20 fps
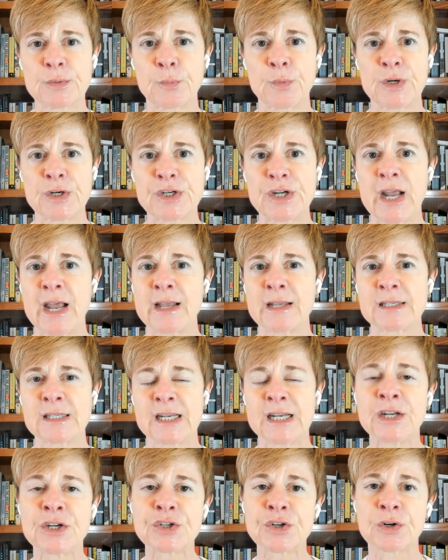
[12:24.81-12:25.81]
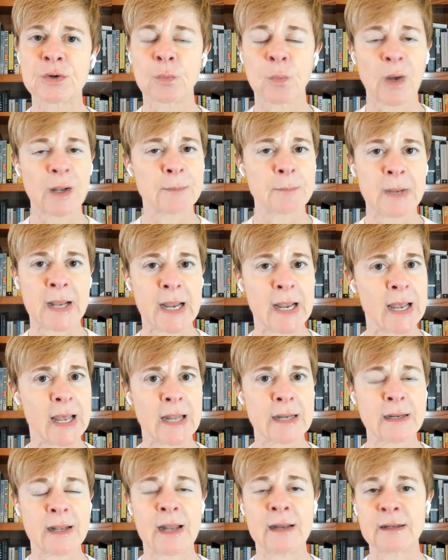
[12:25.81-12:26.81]
which has injured one
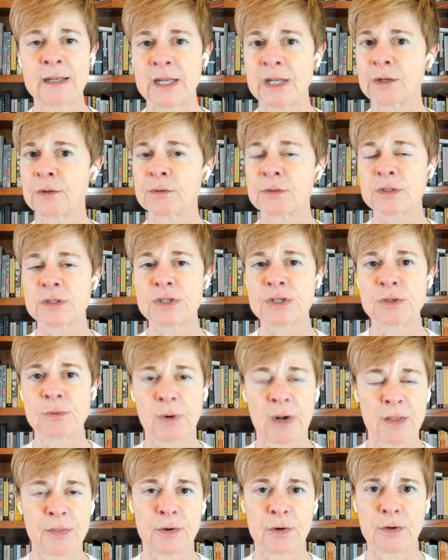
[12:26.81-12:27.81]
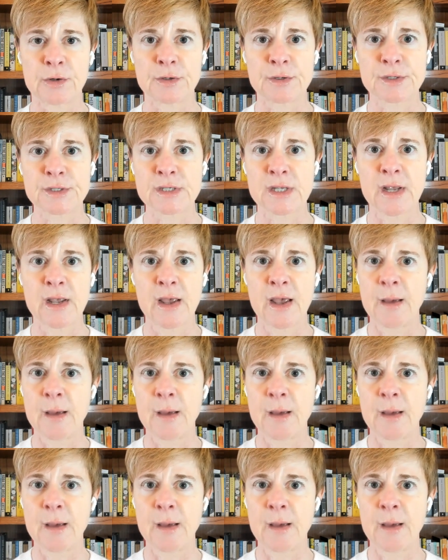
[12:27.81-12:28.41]
man and killed two others.